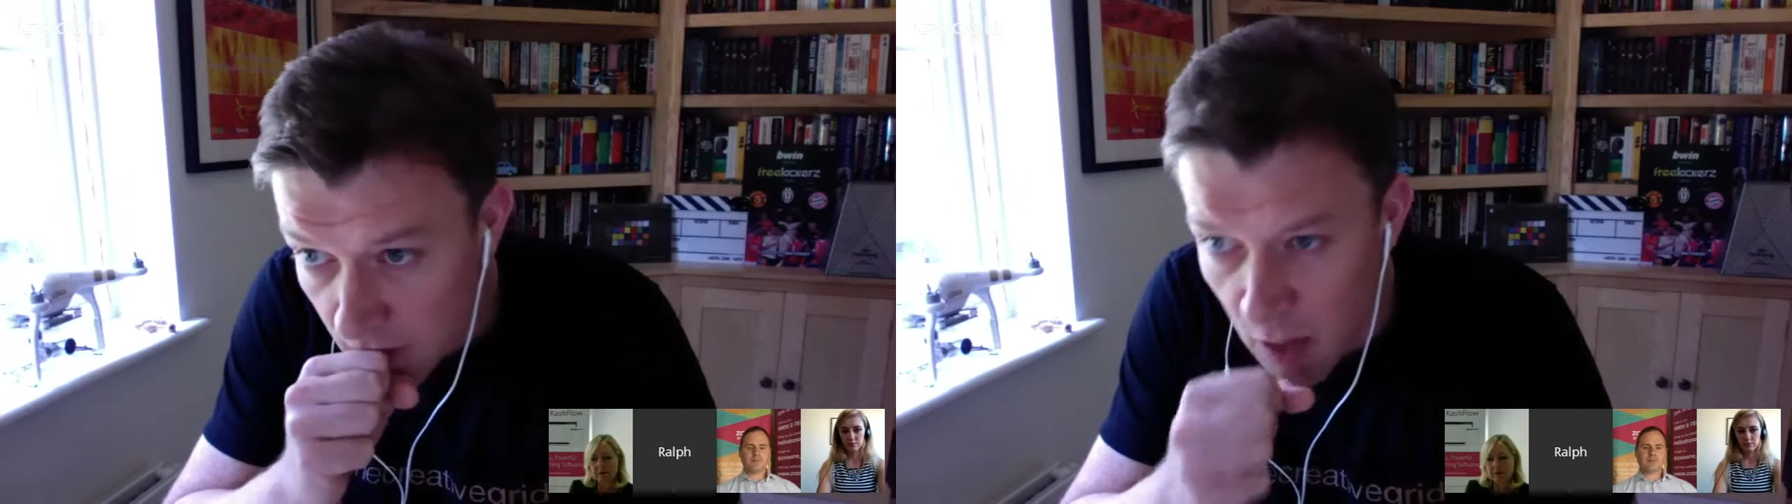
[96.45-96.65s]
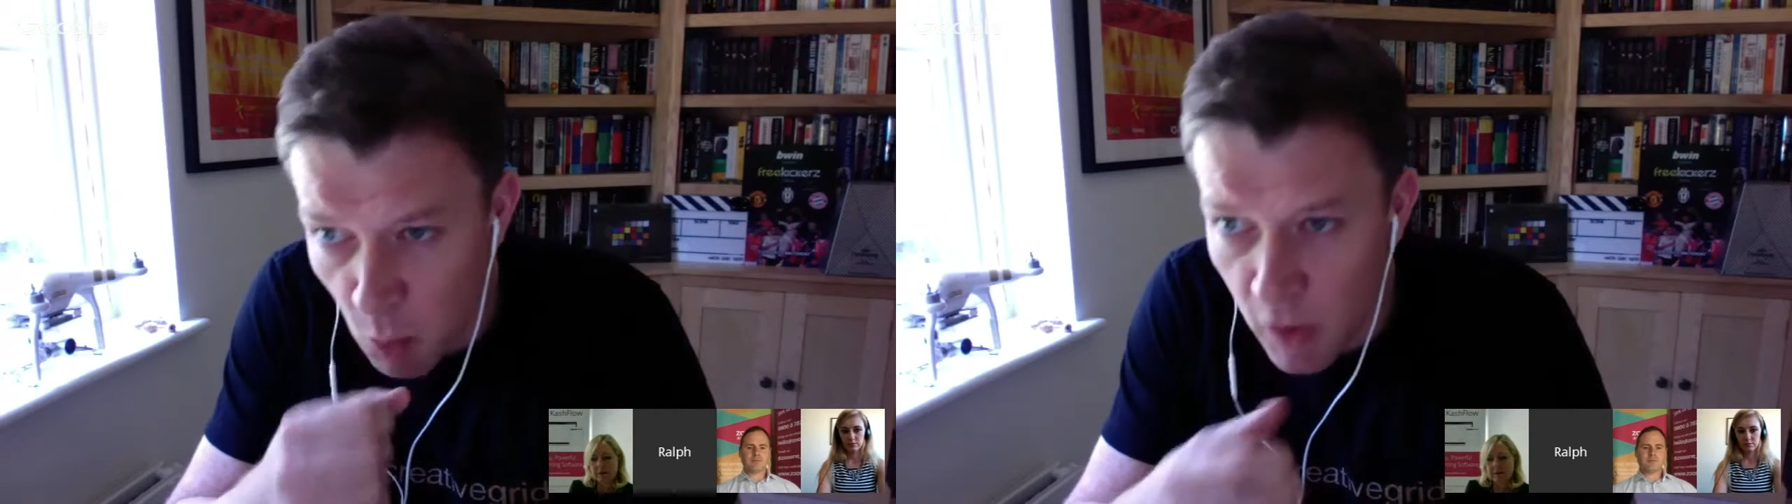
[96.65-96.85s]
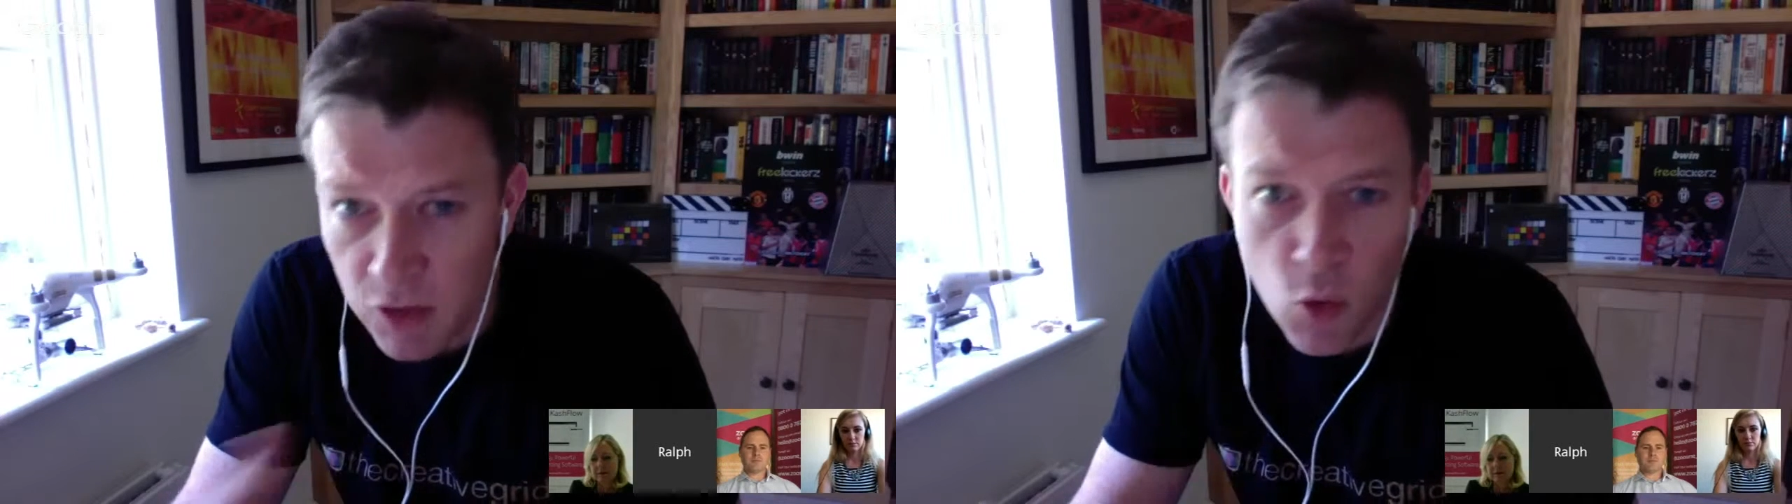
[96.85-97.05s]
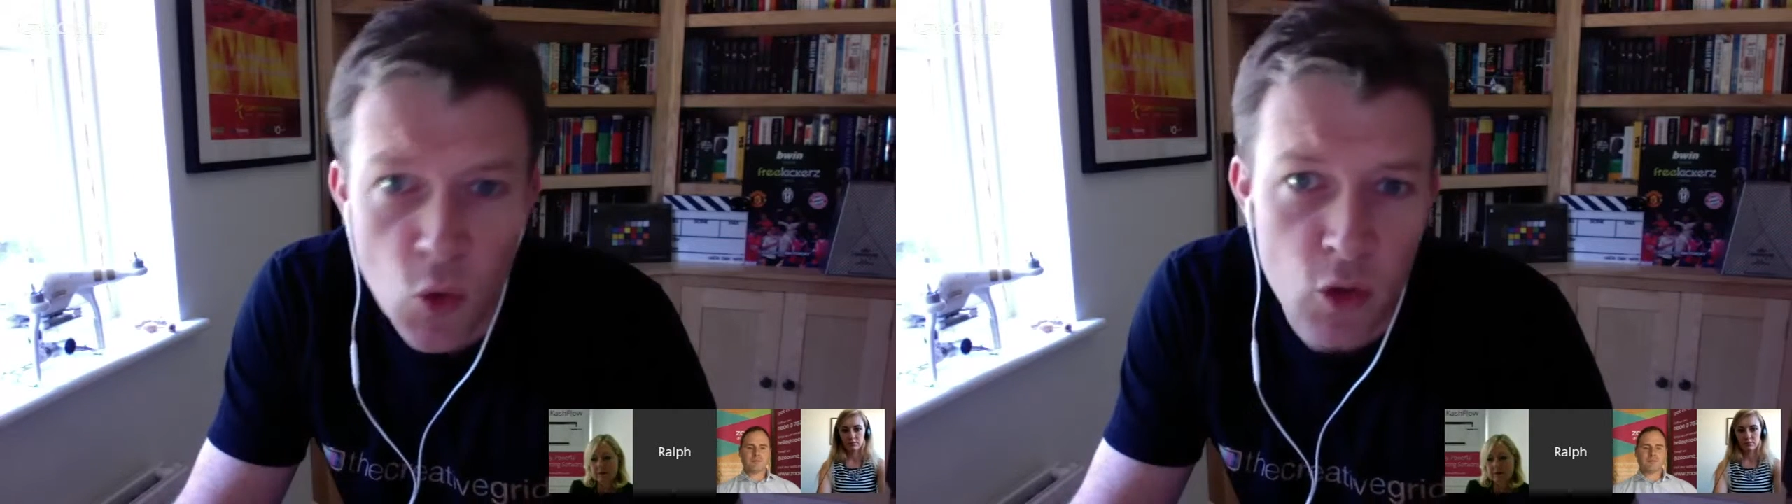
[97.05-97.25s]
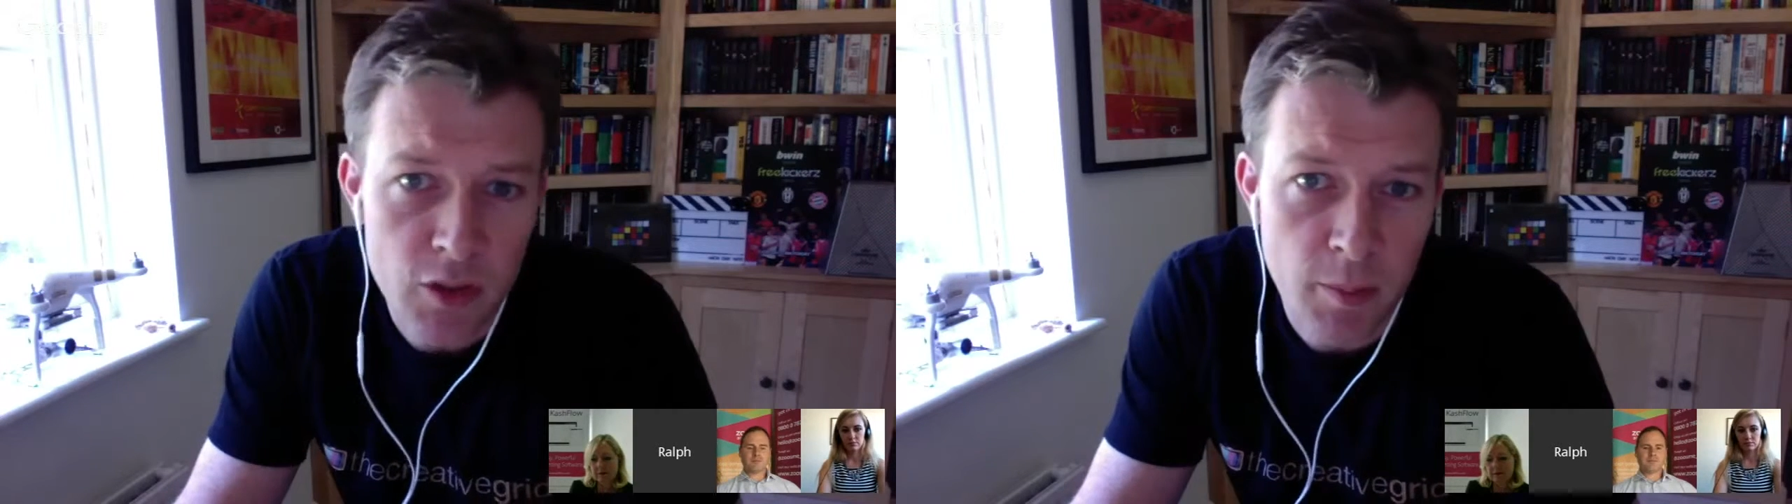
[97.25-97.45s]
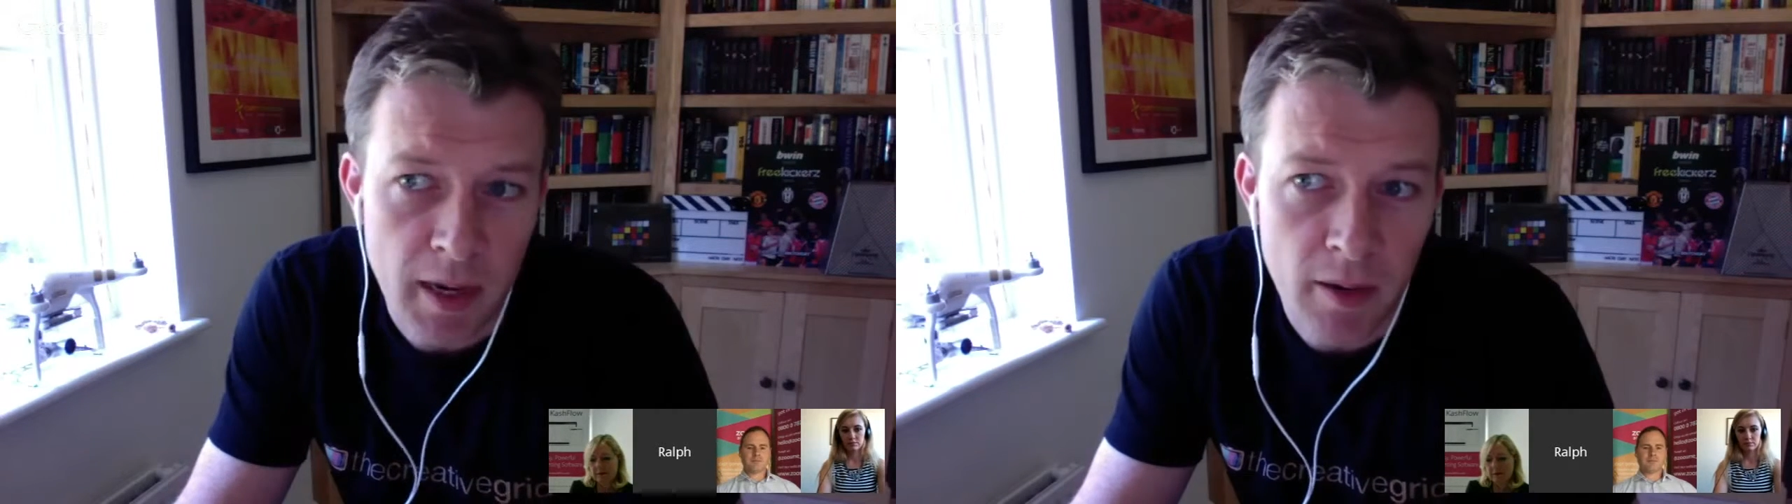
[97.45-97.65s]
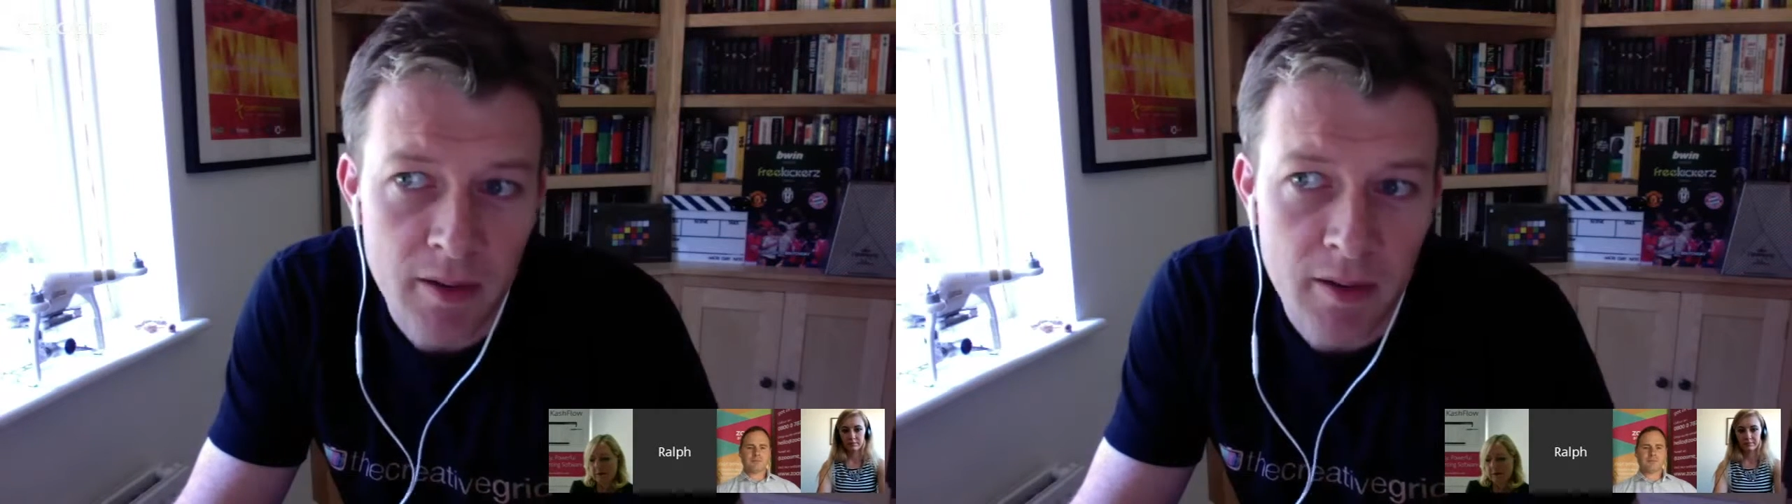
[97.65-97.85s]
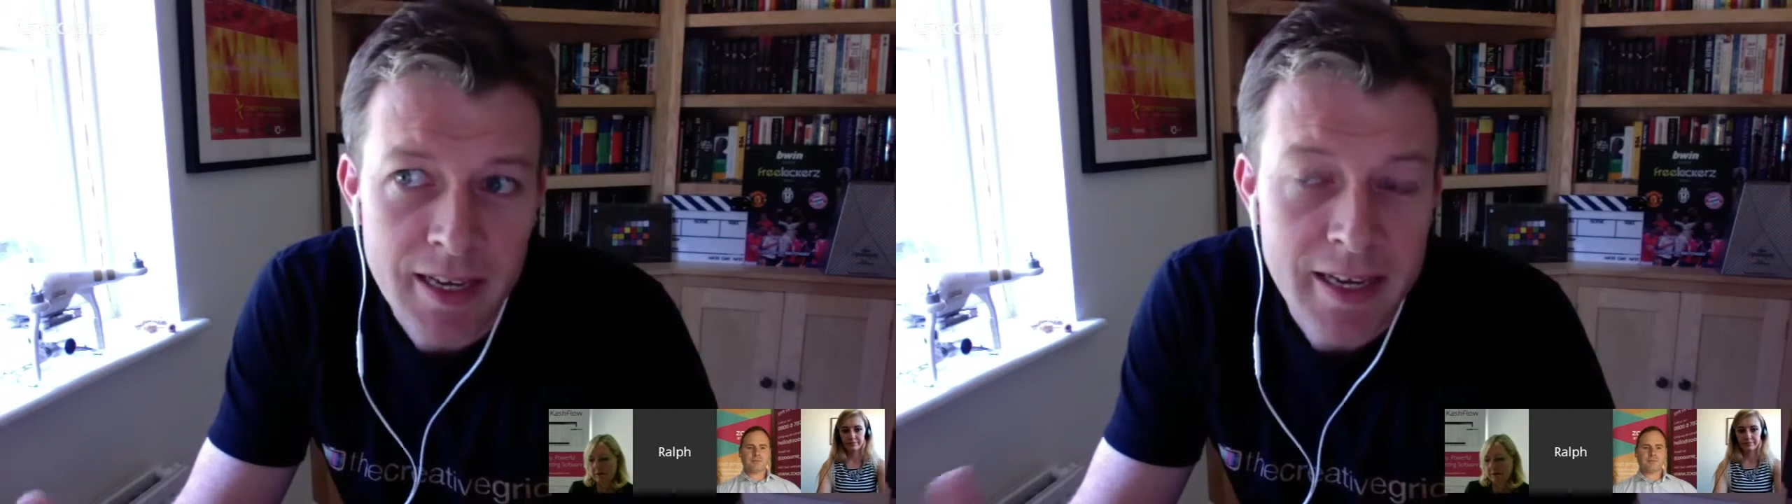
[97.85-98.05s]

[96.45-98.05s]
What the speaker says: and we talked about